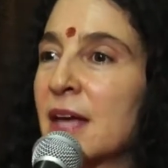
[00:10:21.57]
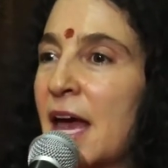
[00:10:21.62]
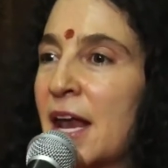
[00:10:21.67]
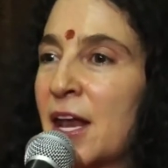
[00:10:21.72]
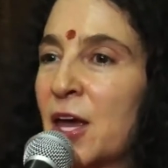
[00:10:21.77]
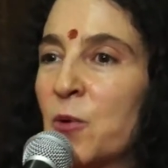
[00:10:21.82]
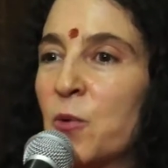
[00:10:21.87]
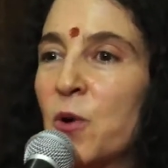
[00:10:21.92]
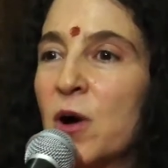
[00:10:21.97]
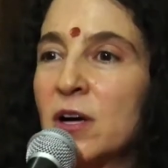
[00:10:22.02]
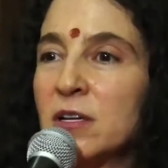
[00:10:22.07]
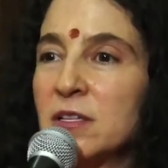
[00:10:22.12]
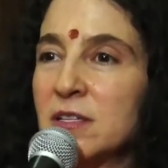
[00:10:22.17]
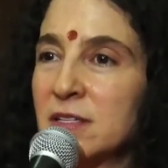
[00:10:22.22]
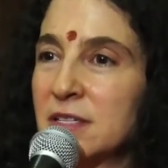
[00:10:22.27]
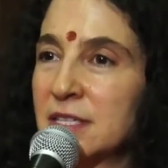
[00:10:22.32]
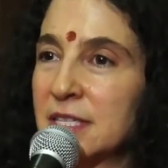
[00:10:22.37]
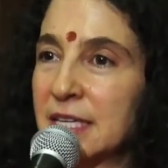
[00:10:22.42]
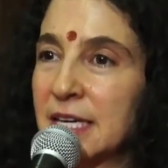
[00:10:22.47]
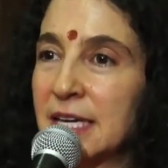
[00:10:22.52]
and I walked
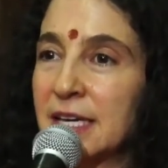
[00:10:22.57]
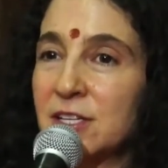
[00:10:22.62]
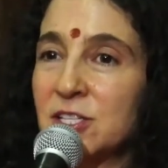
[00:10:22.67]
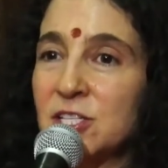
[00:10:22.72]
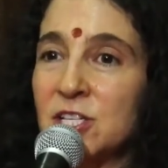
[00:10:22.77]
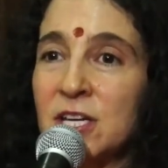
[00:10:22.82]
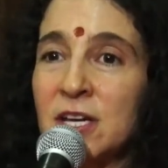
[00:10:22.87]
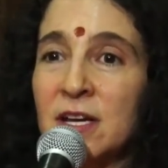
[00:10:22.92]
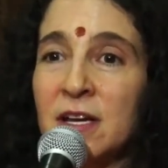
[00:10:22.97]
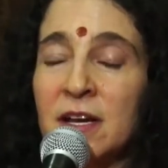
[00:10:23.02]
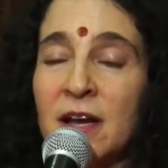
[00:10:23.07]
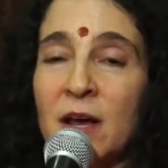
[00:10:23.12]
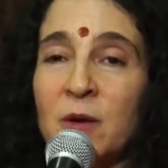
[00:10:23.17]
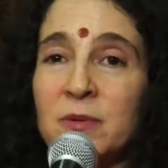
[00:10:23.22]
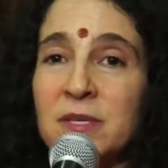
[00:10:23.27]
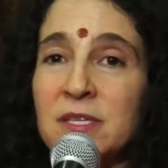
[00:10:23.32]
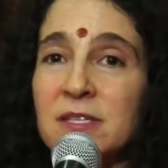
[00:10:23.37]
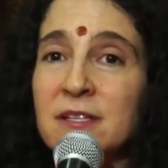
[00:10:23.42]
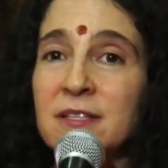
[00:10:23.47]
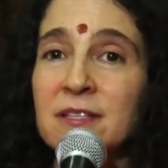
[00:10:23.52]
into the kitchen and I
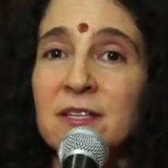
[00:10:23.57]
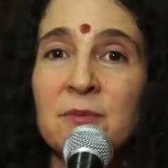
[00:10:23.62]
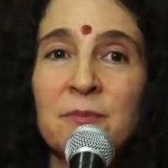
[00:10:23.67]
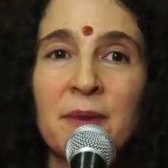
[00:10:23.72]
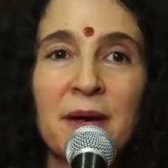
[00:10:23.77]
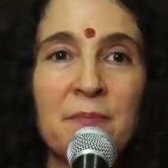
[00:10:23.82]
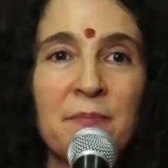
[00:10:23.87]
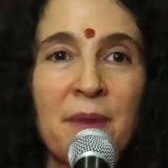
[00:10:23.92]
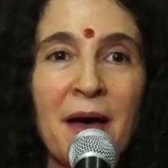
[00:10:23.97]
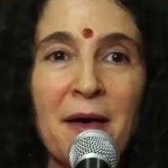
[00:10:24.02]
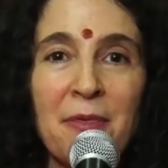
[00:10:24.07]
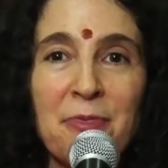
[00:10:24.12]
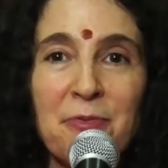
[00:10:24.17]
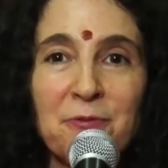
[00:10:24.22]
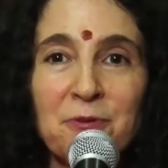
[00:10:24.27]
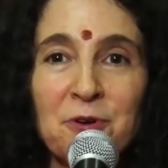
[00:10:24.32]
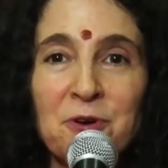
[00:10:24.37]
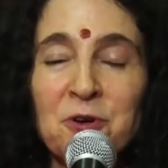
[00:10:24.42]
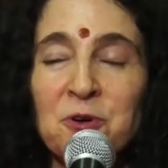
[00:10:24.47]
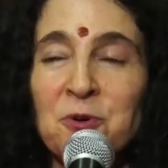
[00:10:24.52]
was still in my
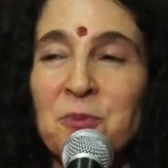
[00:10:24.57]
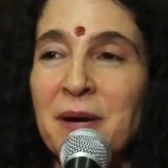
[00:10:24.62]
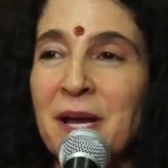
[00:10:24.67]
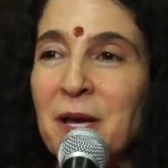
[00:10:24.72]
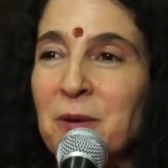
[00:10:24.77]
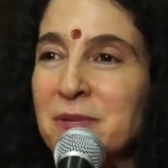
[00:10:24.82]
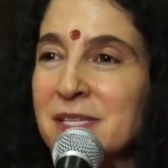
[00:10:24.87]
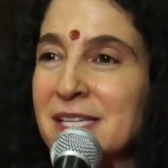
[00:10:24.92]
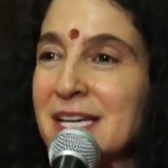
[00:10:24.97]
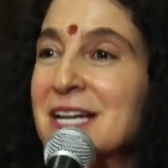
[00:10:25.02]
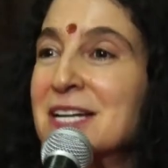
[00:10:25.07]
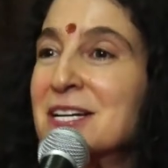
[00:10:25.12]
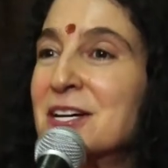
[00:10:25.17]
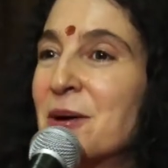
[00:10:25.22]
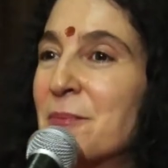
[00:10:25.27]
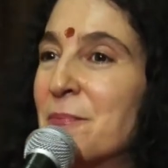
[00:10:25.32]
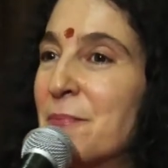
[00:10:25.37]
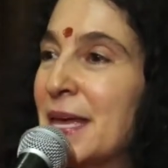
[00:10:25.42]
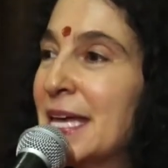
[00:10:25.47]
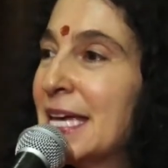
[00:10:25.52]
bathrobe and I was
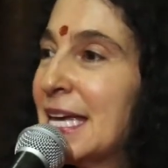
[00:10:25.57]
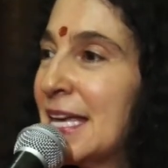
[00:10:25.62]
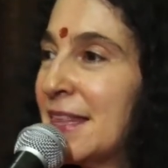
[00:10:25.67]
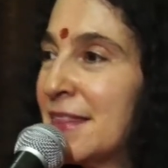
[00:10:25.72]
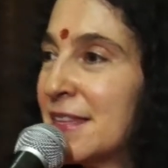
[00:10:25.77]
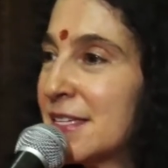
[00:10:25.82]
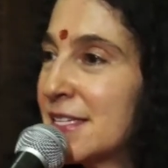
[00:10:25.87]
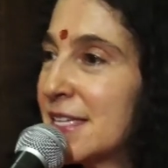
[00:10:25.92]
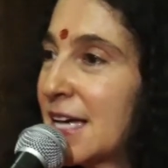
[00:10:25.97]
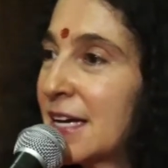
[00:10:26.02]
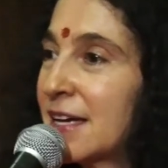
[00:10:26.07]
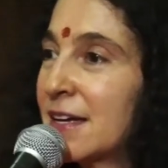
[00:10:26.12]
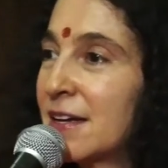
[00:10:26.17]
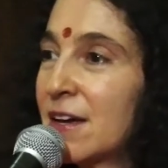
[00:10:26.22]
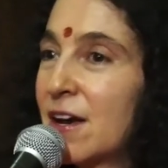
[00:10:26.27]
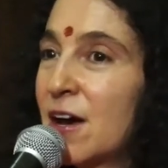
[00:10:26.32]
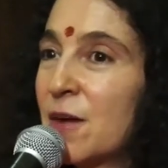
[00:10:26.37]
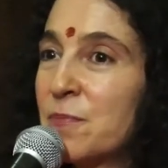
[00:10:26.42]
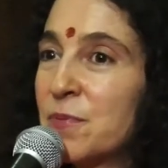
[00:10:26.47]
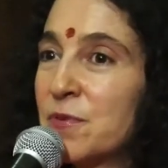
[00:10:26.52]
making the
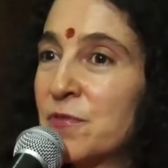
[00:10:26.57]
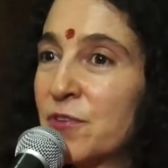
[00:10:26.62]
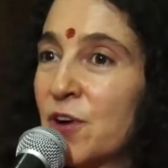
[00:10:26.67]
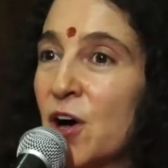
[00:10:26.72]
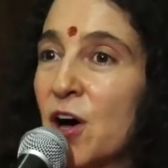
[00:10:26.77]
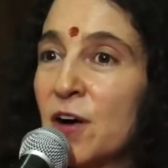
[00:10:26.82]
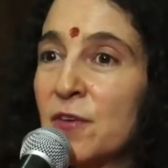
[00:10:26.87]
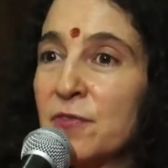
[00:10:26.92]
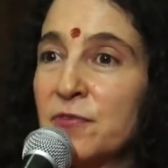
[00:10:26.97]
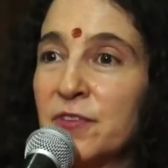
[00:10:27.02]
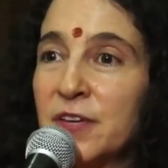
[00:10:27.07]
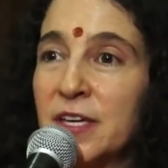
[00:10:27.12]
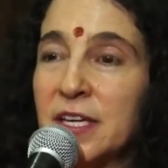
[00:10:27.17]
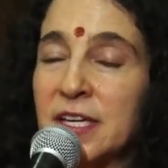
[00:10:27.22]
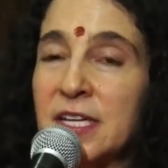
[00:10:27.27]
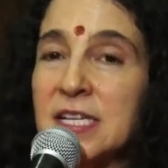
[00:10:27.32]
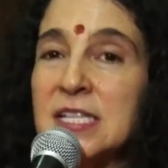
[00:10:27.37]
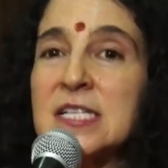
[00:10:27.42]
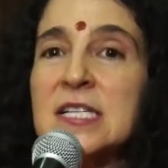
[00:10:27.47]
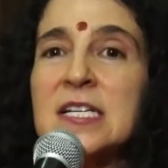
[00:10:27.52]
second cup of coffee,
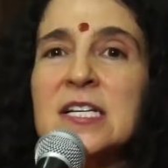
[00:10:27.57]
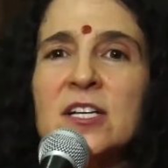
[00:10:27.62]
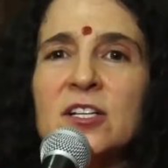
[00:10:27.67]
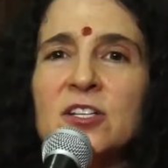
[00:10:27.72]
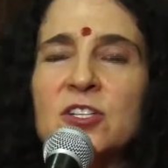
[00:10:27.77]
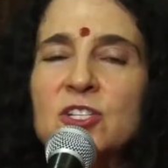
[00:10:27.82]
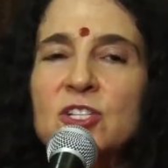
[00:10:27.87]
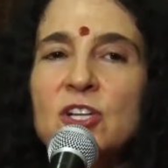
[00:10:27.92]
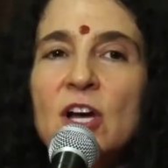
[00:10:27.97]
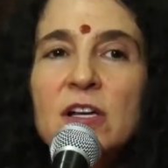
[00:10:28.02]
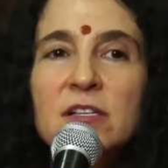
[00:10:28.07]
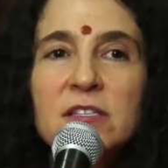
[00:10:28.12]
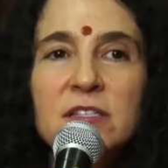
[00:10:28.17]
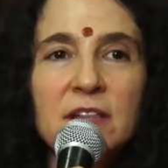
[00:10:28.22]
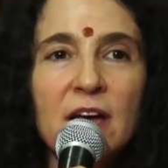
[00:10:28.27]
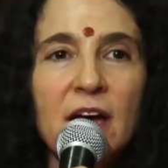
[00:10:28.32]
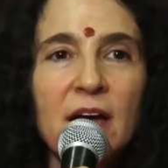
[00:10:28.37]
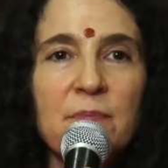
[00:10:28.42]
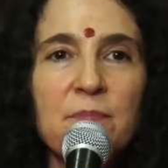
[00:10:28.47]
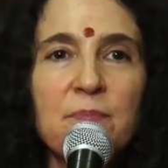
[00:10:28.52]
and
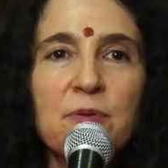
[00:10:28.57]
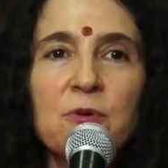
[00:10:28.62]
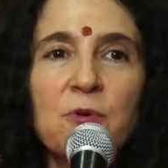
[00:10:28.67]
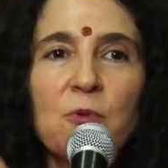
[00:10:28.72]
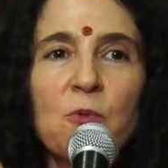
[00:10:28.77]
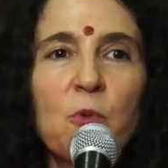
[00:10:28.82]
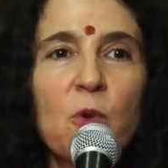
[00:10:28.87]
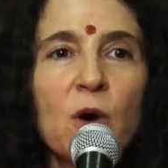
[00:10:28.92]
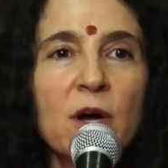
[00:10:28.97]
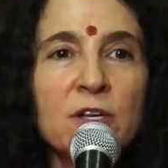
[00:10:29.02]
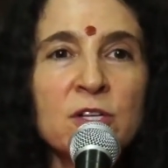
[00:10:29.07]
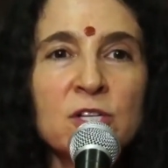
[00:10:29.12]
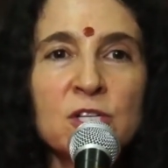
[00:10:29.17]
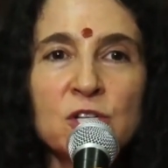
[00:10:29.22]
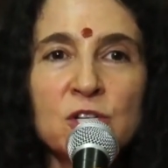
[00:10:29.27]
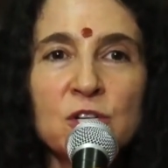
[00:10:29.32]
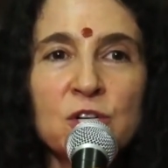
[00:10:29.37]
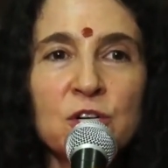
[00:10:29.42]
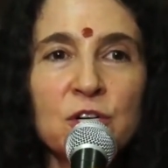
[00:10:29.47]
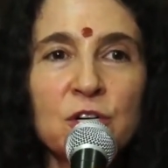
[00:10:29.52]
just I put one
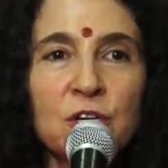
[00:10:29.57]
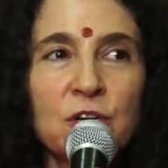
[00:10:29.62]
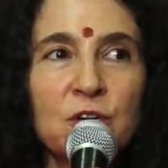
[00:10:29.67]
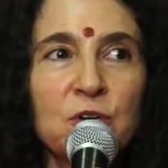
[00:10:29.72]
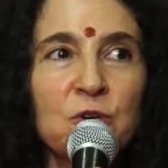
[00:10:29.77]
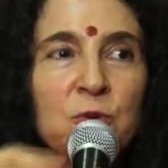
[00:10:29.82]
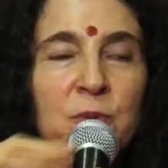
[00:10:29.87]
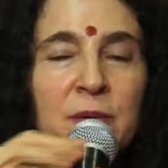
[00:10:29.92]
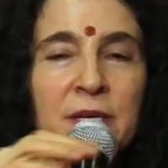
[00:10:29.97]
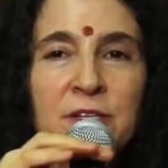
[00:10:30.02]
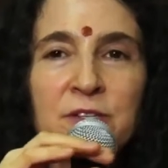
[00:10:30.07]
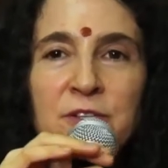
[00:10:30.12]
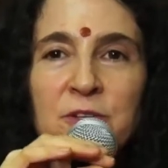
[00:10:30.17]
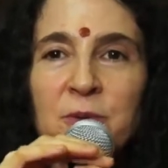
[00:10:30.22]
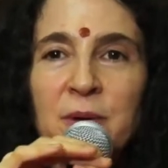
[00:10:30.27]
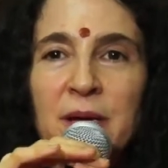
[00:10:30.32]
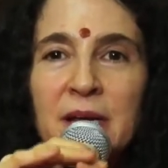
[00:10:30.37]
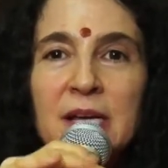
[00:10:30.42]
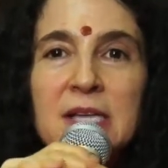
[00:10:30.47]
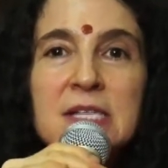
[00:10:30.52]
sugar cube
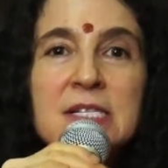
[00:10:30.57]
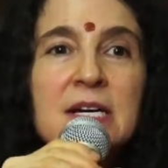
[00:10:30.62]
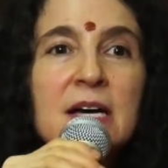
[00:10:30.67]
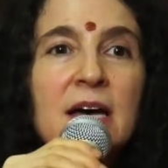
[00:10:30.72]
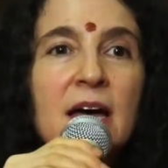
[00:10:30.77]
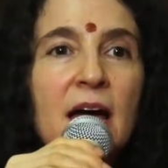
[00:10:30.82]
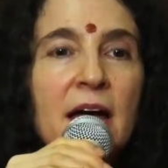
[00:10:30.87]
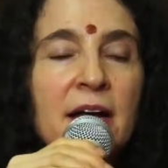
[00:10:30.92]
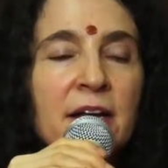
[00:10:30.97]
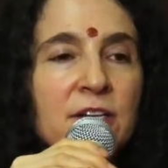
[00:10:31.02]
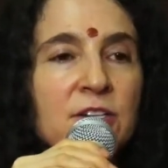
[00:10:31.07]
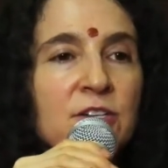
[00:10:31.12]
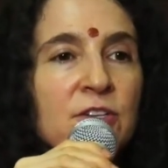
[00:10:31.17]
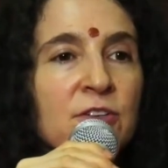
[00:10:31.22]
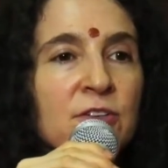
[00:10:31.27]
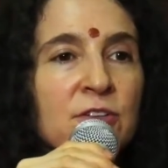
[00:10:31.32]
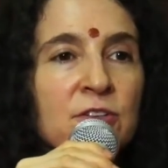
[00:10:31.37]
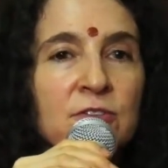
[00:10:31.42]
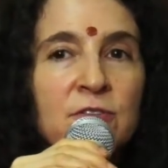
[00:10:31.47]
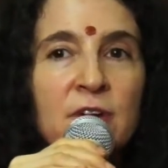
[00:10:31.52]
into it and I
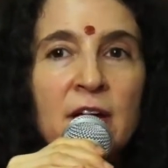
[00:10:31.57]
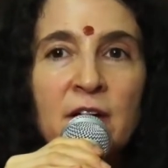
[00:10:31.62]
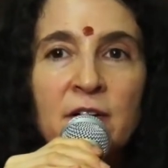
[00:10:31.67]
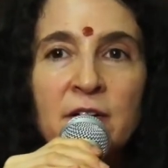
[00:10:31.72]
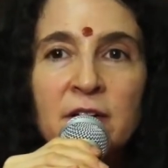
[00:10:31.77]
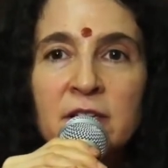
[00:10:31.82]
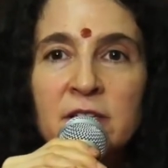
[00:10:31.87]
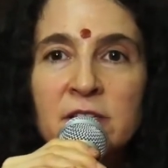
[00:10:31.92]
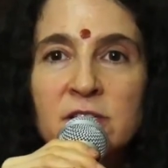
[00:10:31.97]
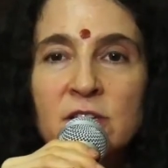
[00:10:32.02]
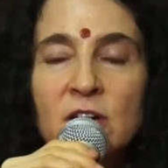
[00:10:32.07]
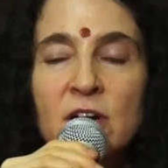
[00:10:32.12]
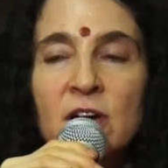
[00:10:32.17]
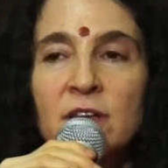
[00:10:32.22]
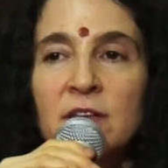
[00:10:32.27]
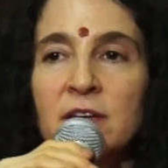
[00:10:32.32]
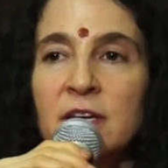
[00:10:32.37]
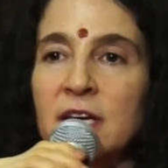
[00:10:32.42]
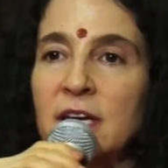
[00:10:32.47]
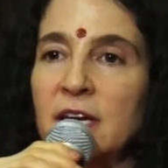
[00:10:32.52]
turned around and
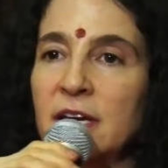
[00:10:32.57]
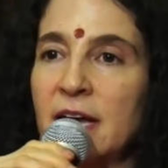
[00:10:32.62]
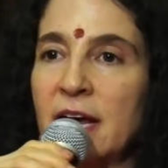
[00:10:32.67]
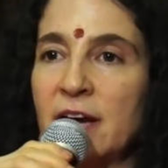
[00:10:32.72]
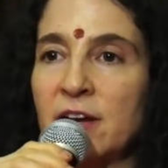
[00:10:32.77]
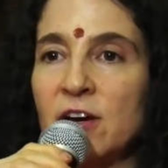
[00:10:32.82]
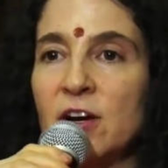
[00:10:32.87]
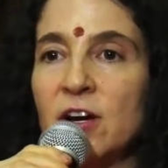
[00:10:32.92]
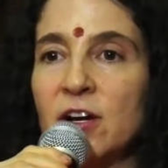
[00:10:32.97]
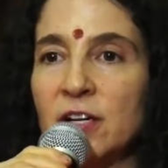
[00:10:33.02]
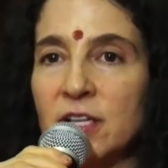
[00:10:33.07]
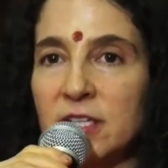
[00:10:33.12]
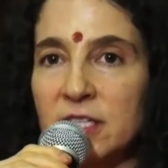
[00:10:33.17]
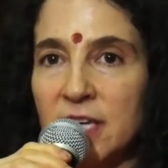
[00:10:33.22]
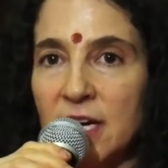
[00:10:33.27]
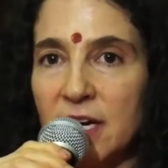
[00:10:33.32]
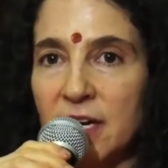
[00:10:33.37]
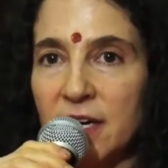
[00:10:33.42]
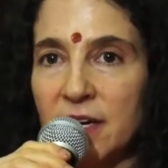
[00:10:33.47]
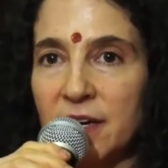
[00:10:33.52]
saw that he had had a heart
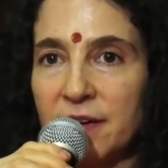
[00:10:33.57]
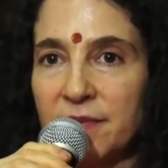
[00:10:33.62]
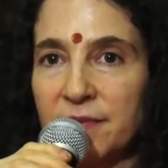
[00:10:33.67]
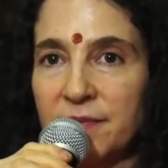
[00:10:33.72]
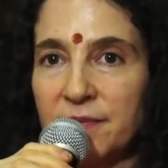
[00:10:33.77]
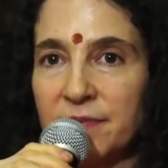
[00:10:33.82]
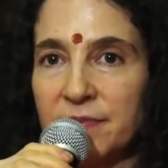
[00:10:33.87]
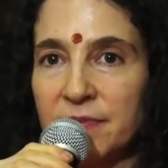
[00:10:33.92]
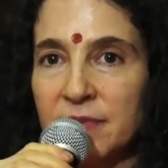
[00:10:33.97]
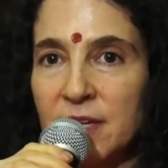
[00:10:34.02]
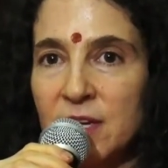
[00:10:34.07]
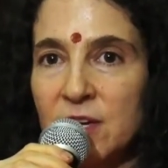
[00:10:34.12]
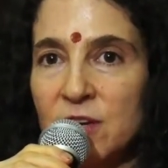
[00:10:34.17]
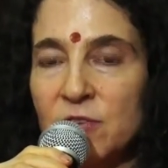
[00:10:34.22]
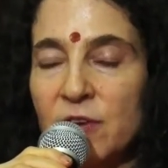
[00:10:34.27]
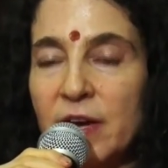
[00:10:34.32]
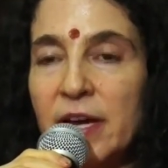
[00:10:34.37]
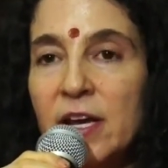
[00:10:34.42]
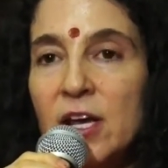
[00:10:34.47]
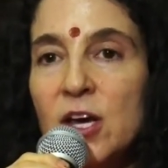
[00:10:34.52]
attack,
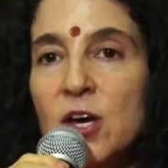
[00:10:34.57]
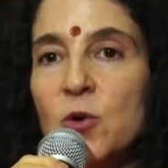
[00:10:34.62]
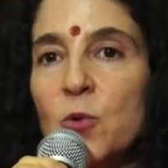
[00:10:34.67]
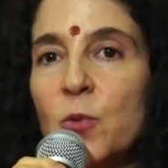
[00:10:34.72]
right?